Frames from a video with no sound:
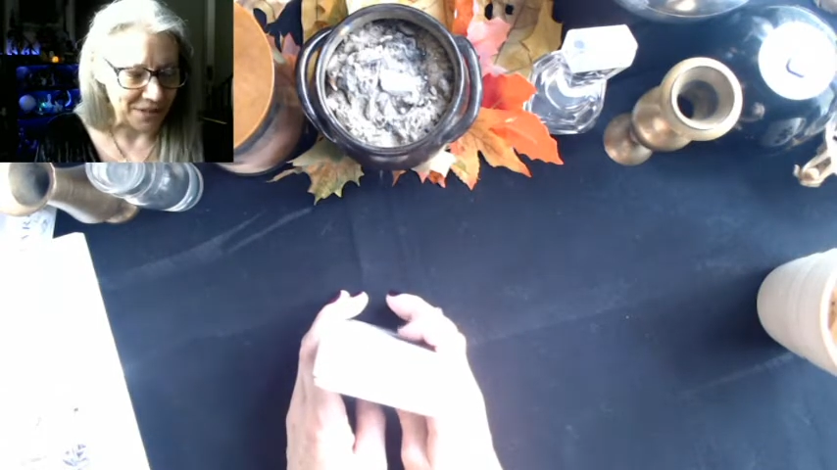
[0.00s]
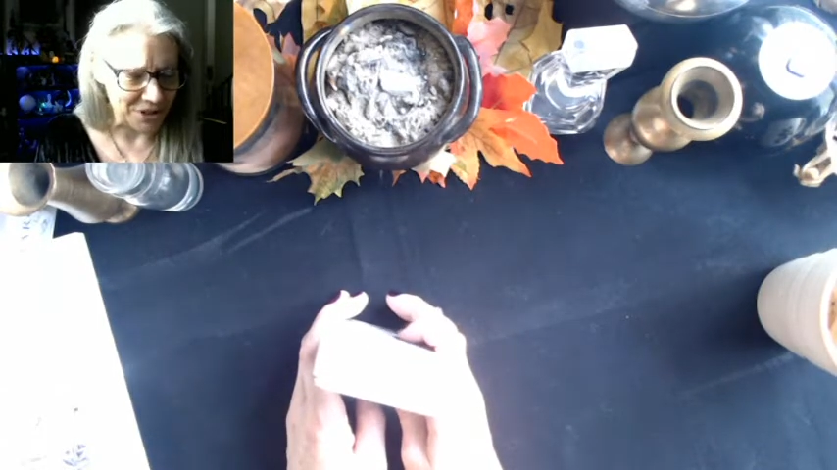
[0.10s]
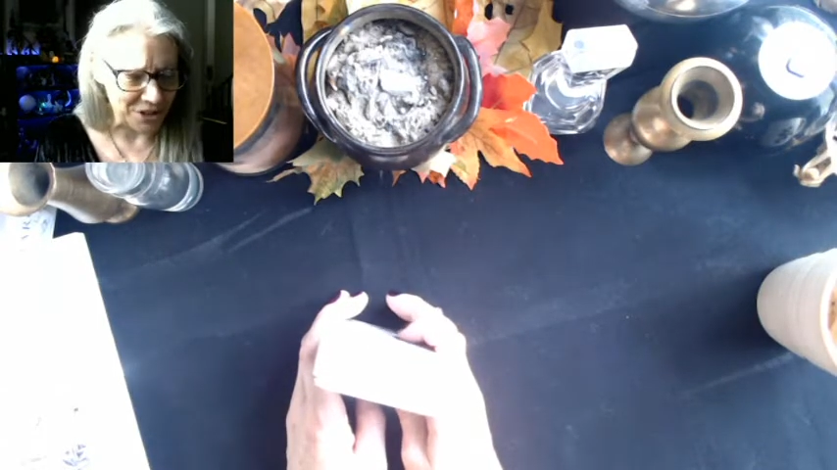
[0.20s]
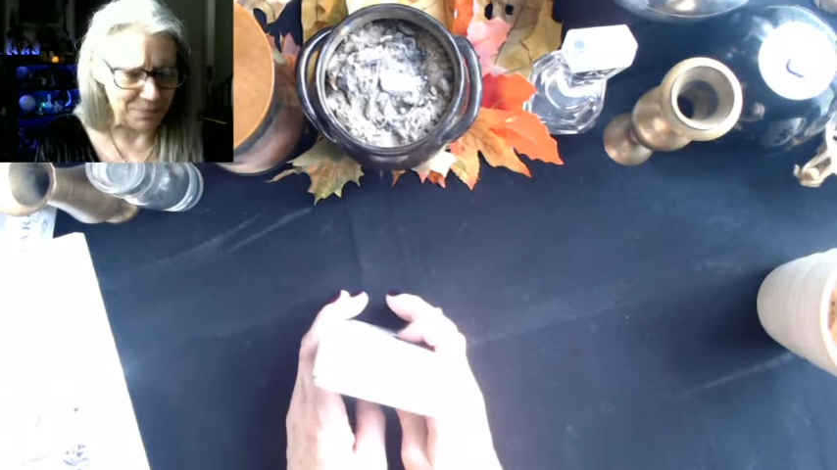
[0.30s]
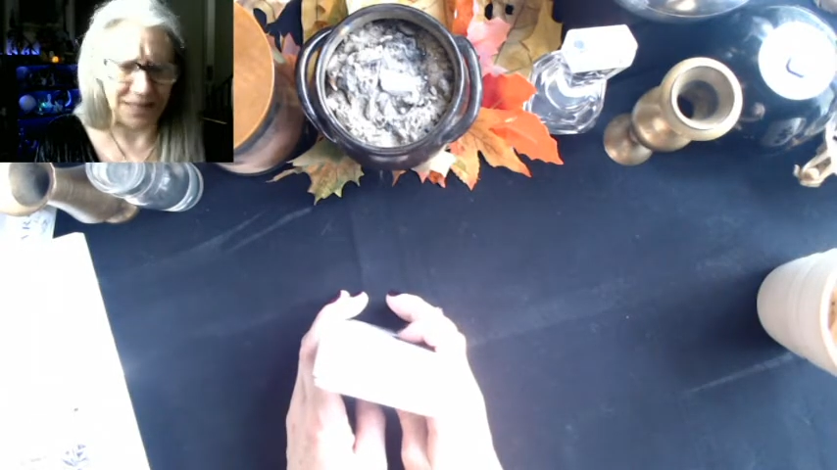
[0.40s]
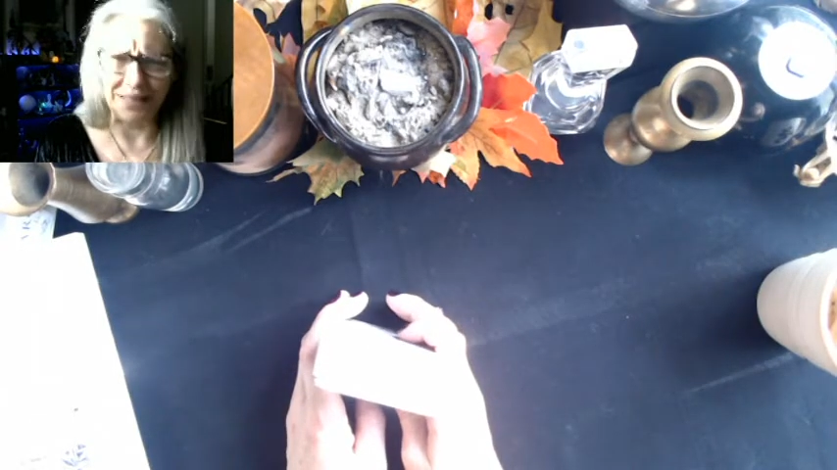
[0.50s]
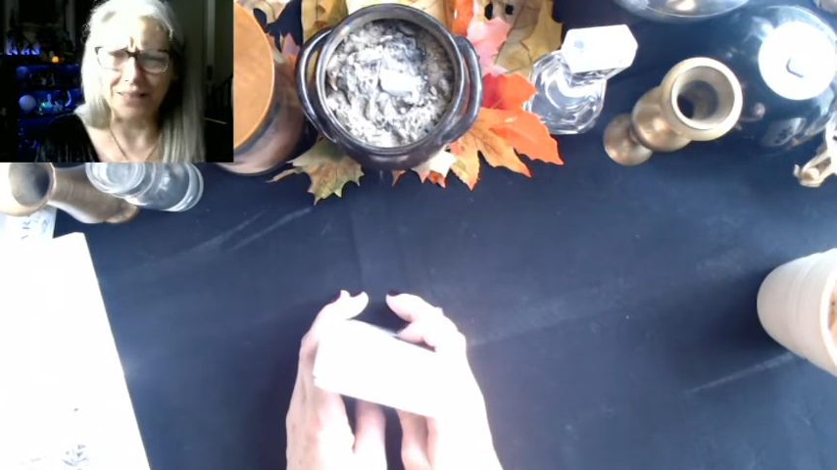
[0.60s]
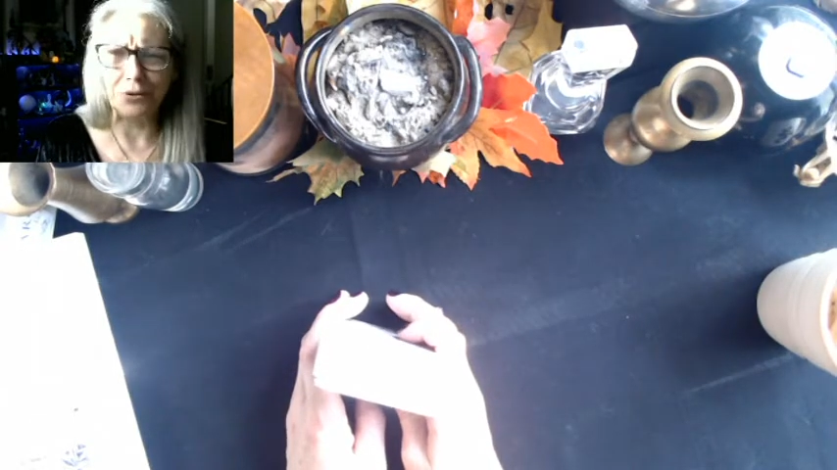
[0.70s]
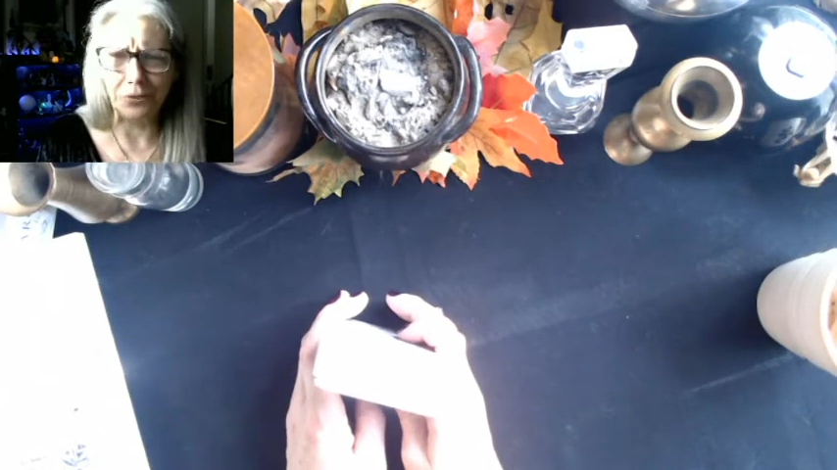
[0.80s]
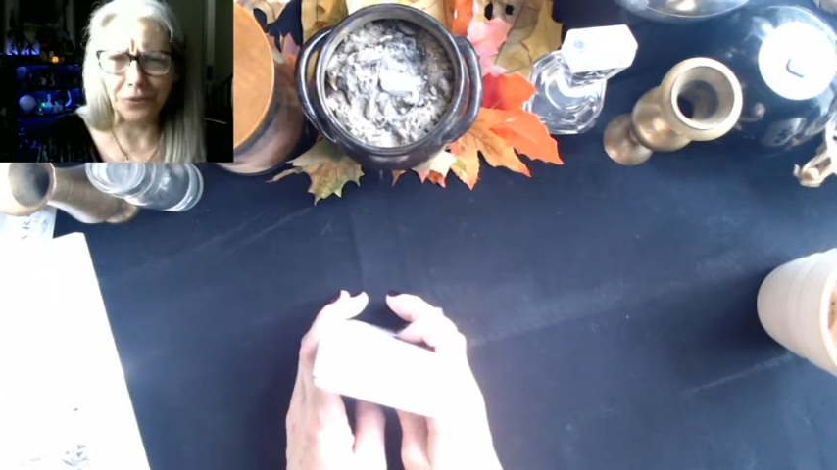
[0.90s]
just being
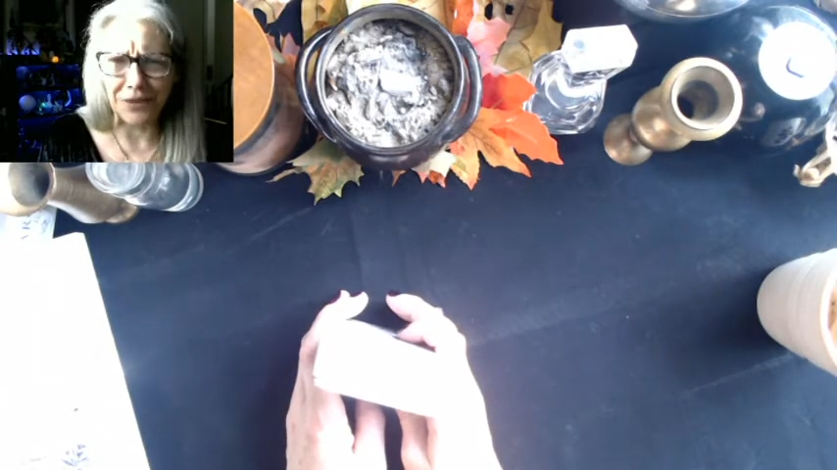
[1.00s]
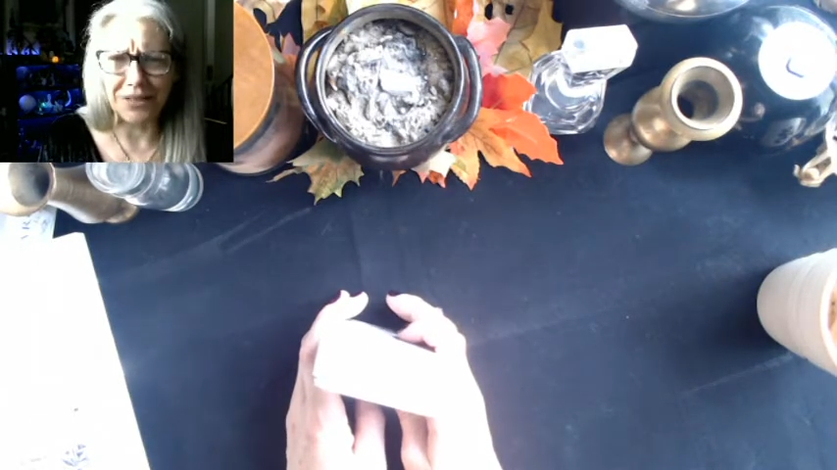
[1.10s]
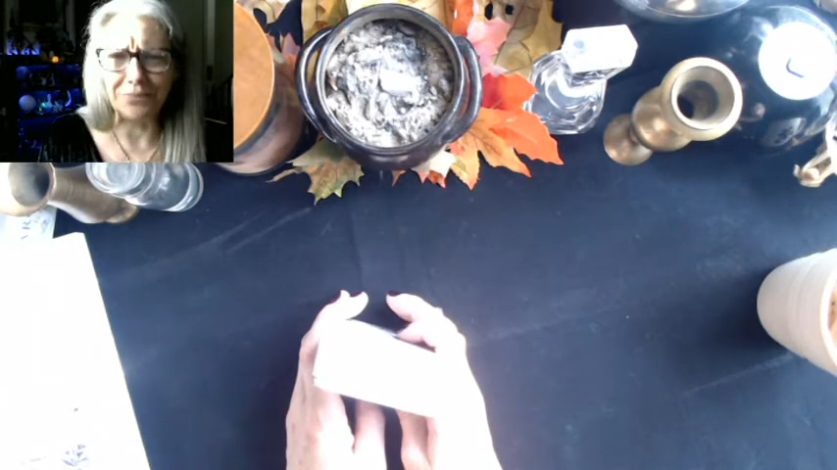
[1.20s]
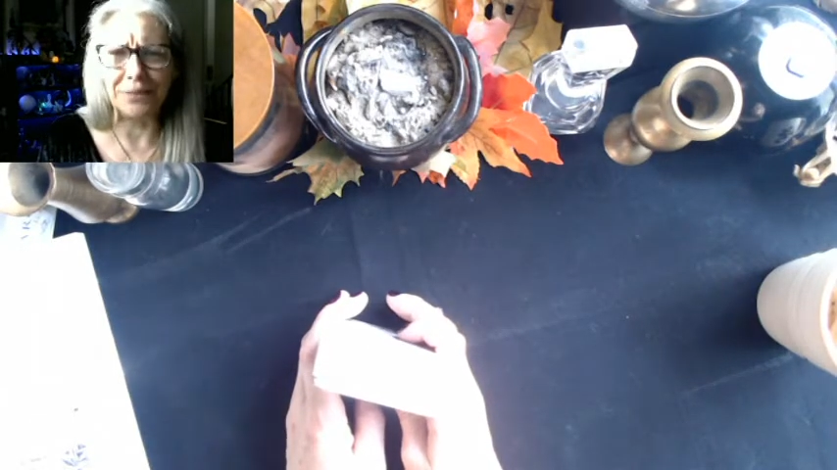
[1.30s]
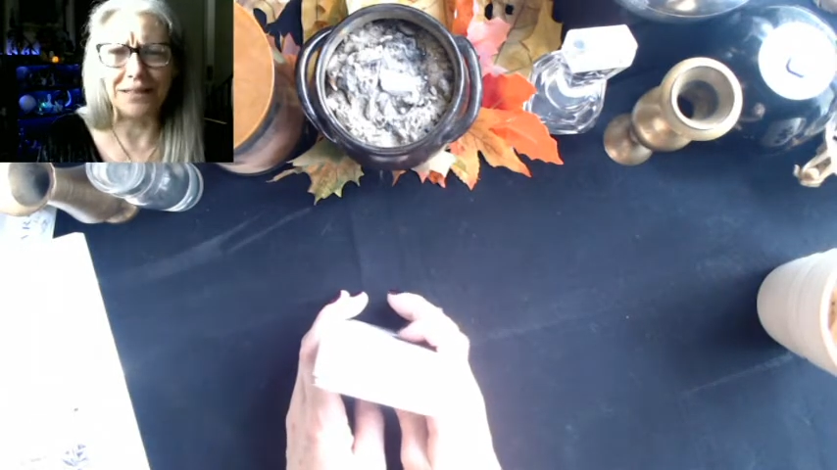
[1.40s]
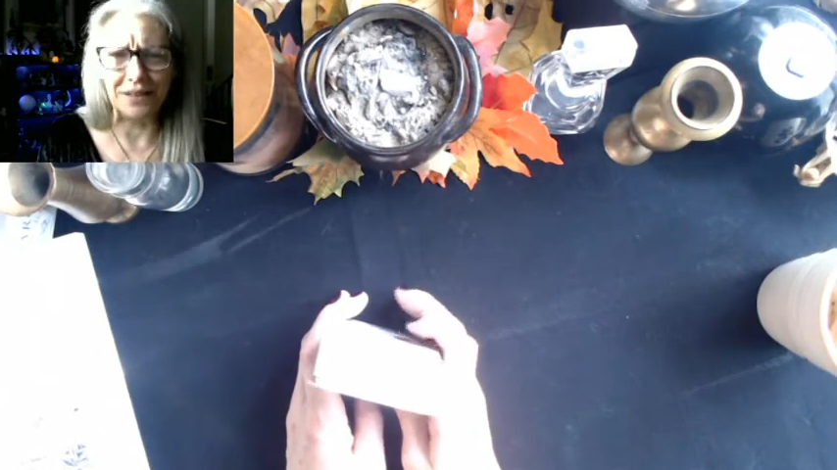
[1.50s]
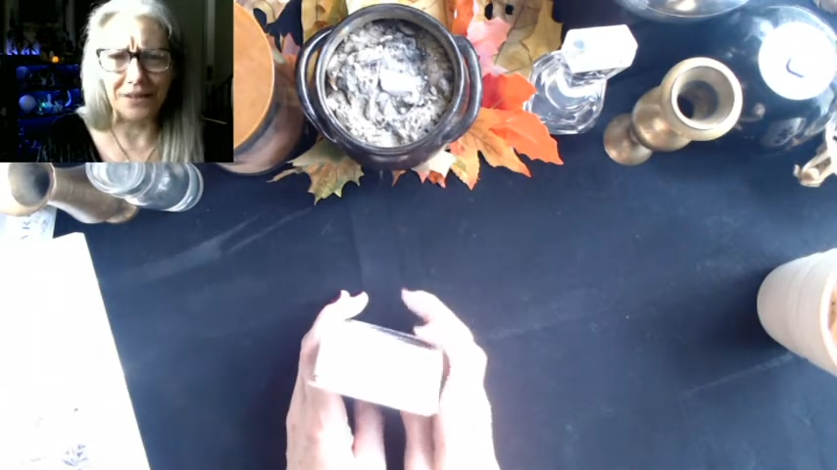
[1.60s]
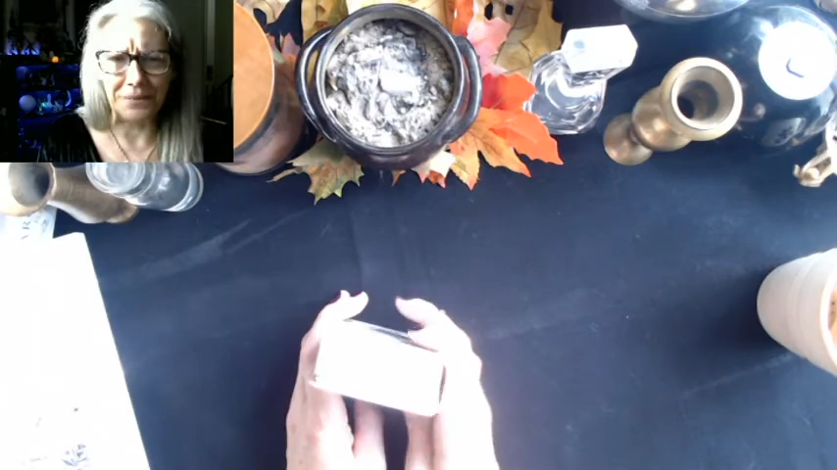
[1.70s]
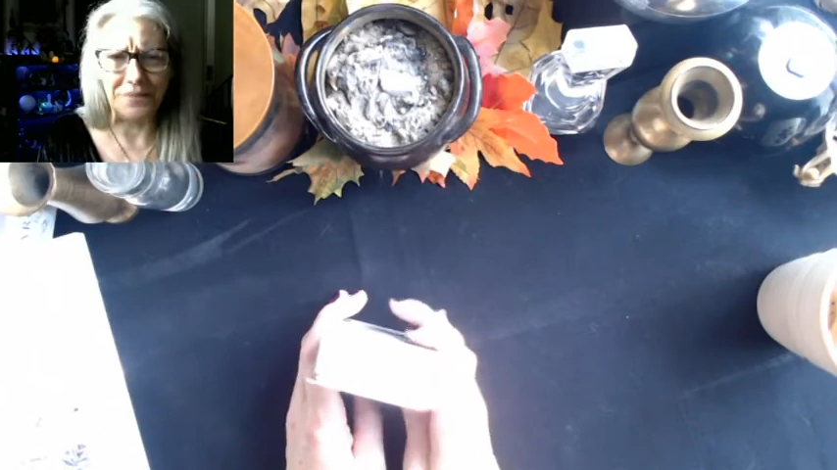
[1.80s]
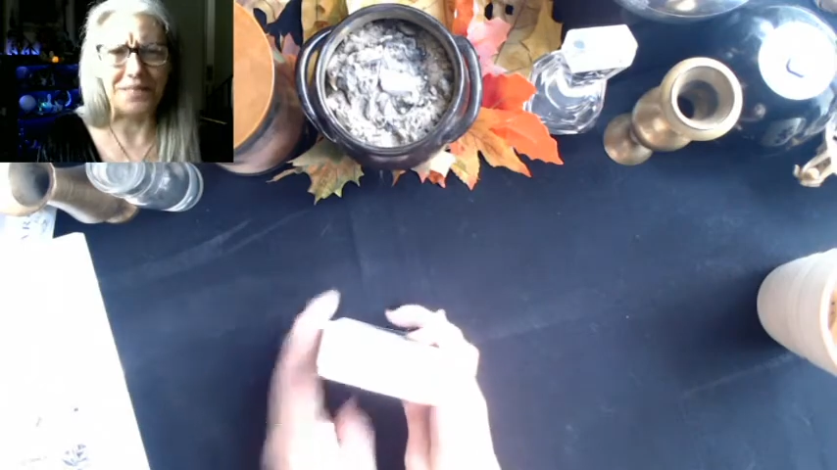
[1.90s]
incredibly
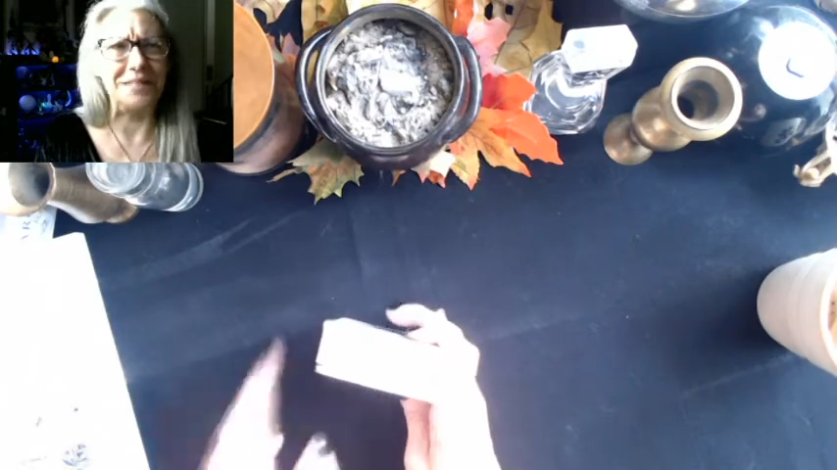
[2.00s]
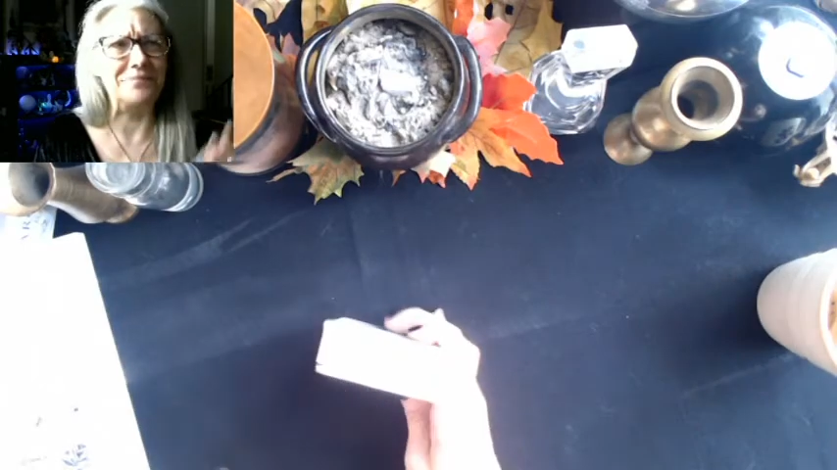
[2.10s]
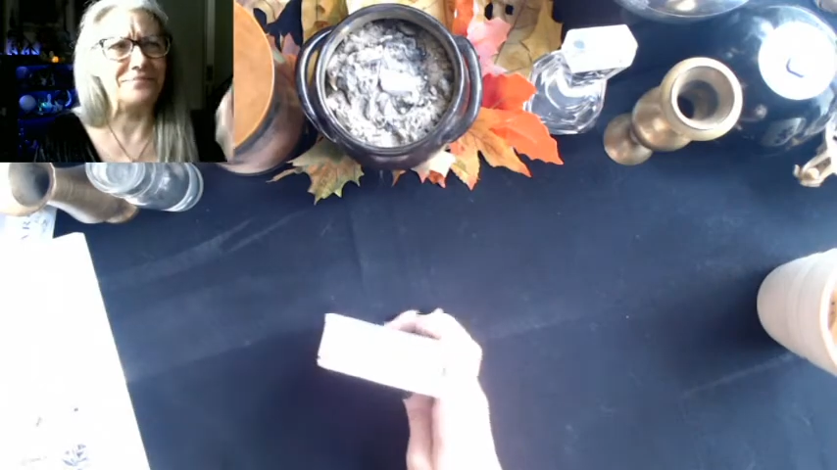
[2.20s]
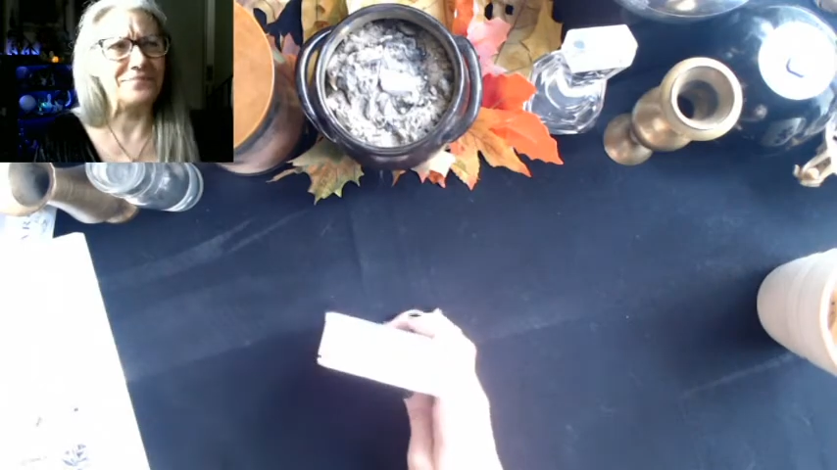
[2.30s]
clumsy